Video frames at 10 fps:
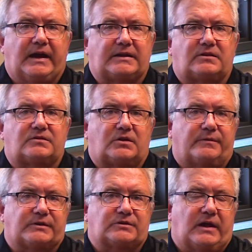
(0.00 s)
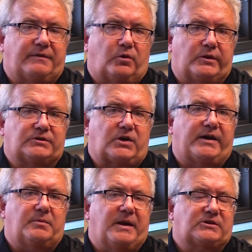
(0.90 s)
at the service level and
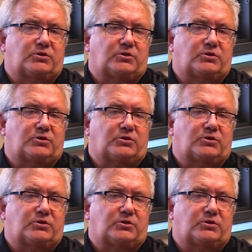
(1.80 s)
trying to make